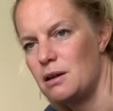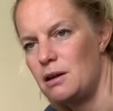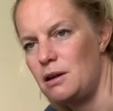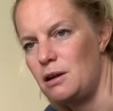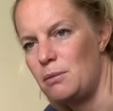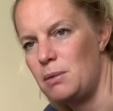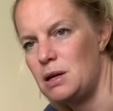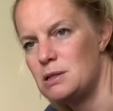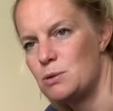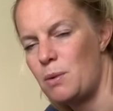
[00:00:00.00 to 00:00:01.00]
You're going to
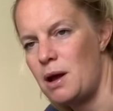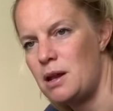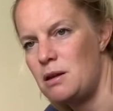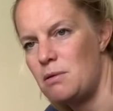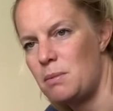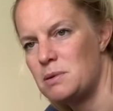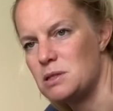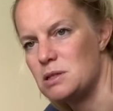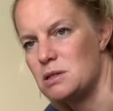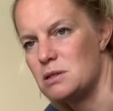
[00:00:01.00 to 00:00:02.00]
make 20
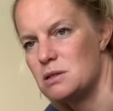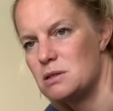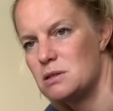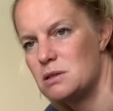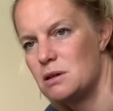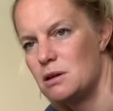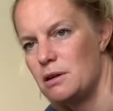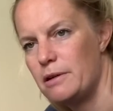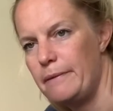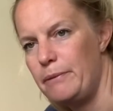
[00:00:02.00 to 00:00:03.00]
repetitions.
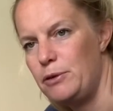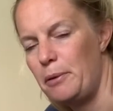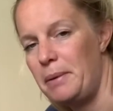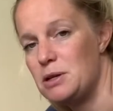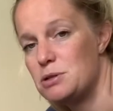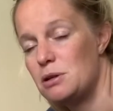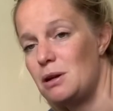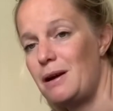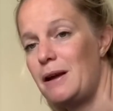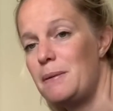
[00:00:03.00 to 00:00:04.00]
So make sure
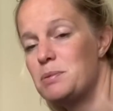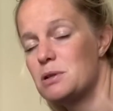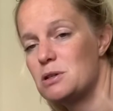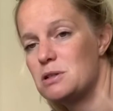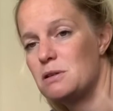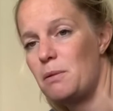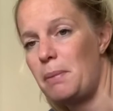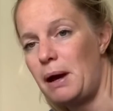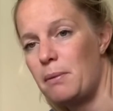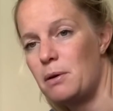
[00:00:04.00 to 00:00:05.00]
your hips are still
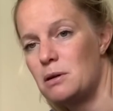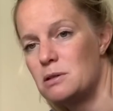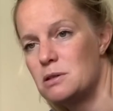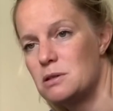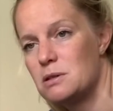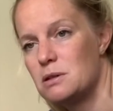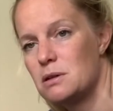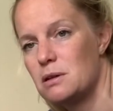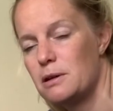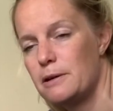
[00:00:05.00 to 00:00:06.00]
backwards.
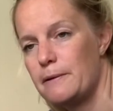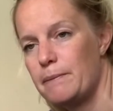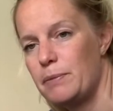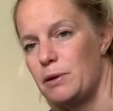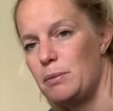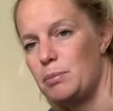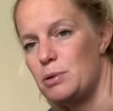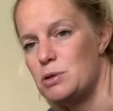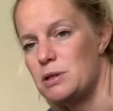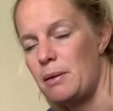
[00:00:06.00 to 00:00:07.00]

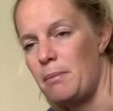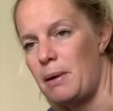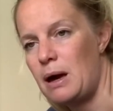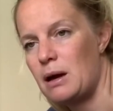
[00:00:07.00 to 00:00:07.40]
Push them back.